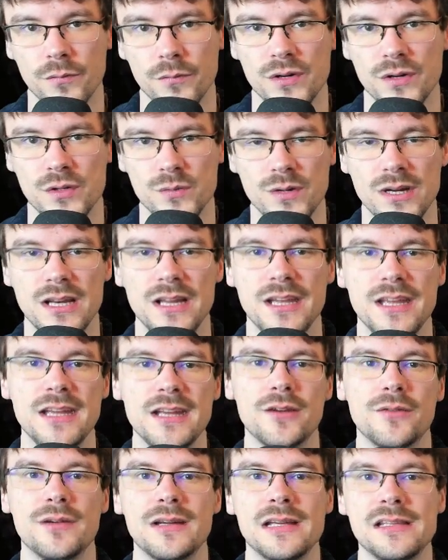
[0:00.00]
which will
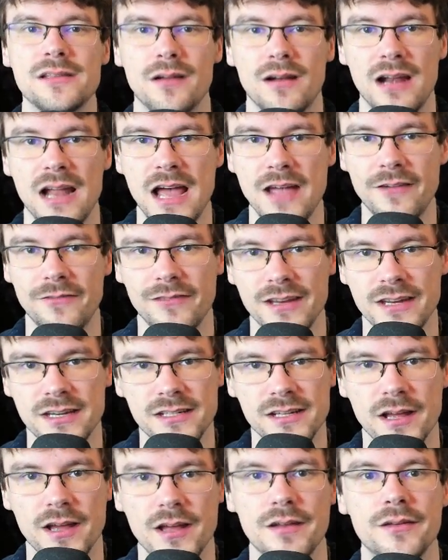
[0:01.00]
increase your life
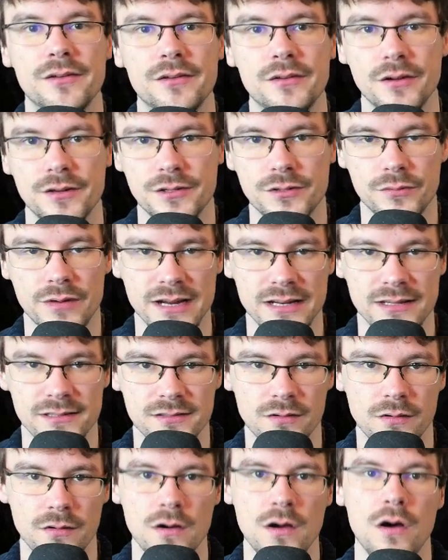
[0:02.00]
leech and dodge rate
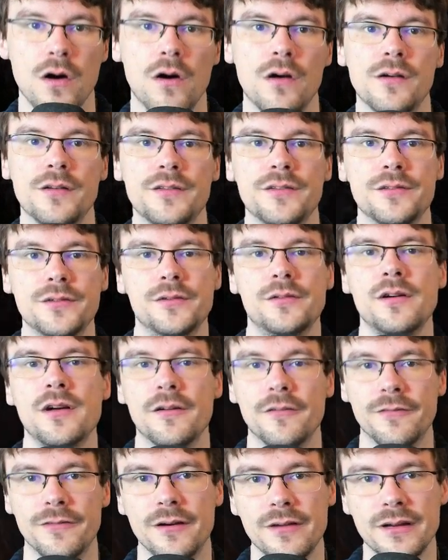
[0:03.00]
so also
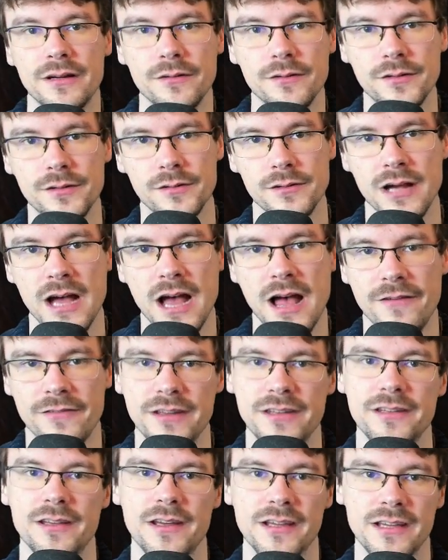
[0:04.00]
very good to have
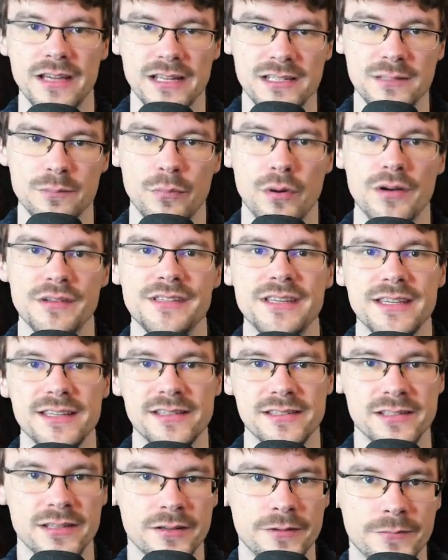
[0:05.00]
it against
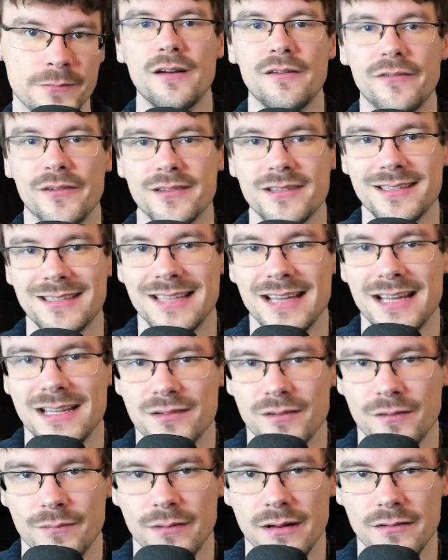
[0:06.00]
bosses. For the
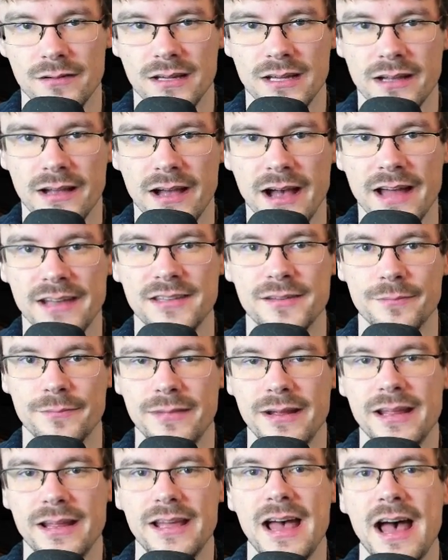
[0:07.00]
stats you'll be looking at
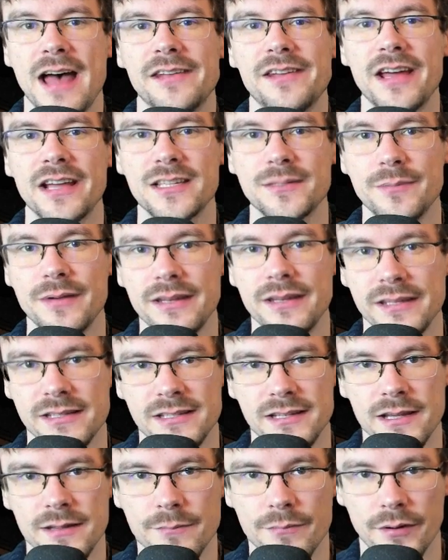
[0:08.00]
melee attack speed,
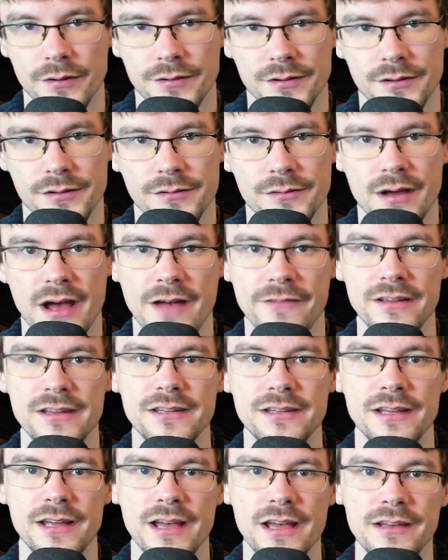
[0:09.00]
it's important to have
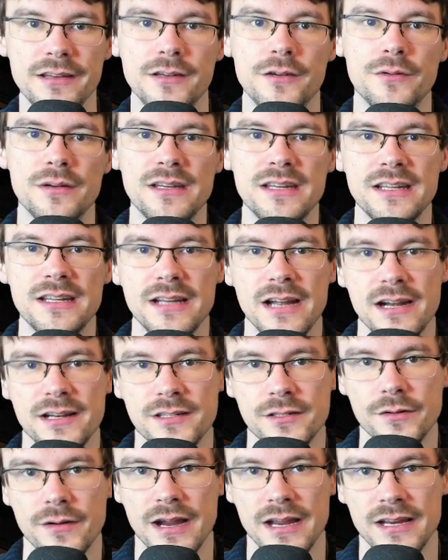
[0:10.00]
it, and critical
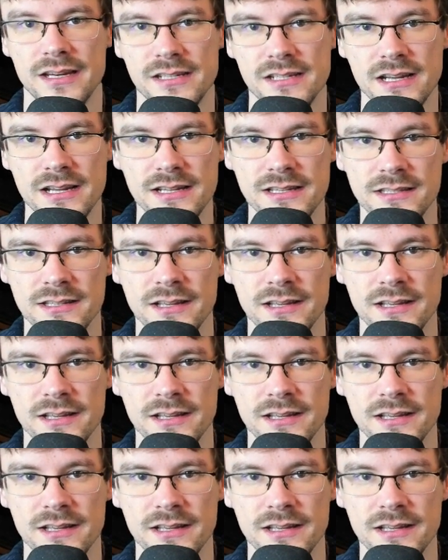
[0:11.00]
strike chance,